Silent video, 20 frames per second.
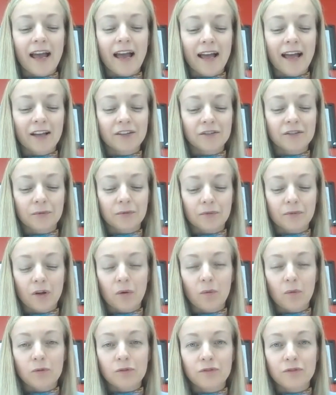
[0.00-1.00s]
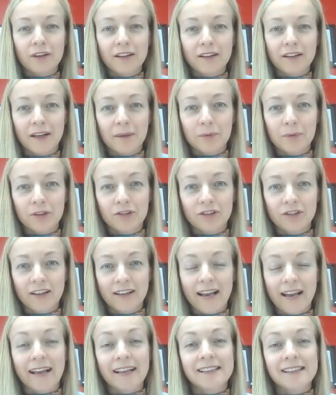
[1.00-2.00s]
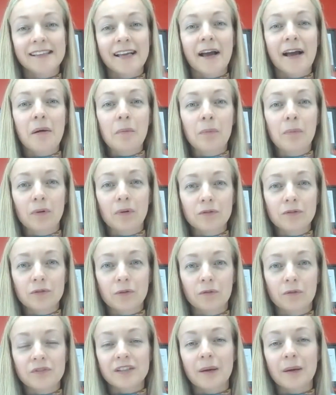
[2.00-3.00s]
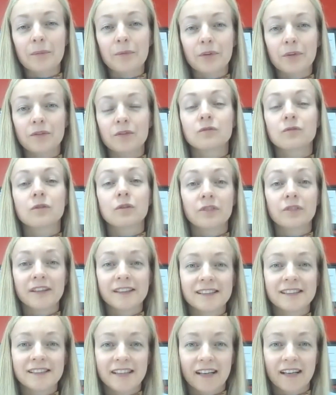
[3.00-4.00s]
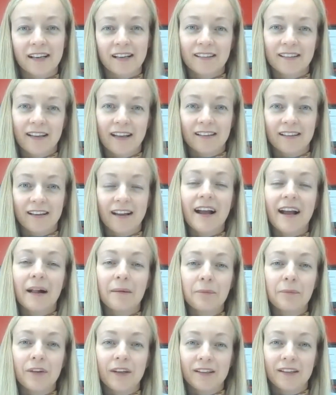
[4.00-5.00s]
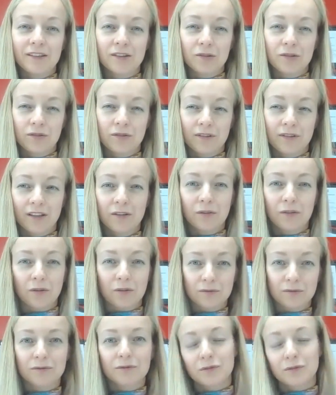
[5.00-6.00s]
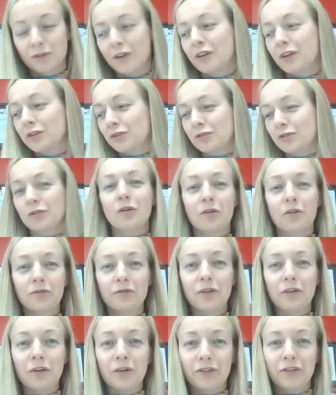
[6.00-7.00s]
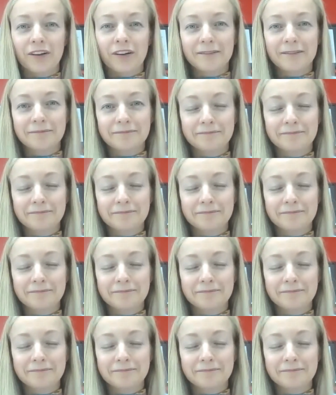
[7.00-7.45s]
and would really appreciate examples of something you've already done and help the industry, to go further?